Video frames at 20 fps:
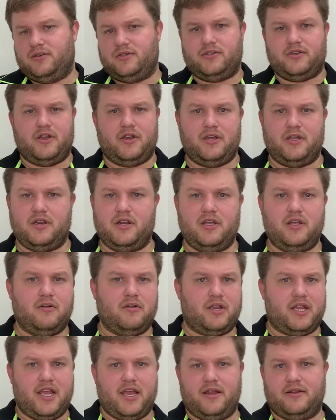So,
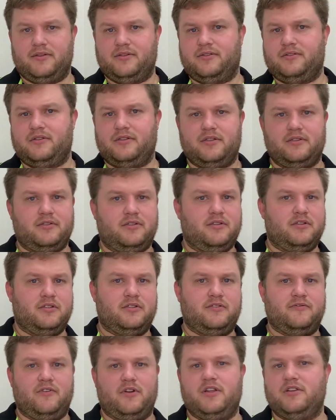your accountants,
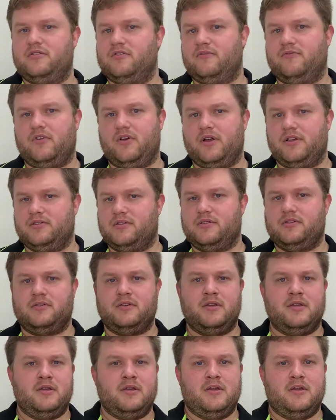solicitors, financial advisors,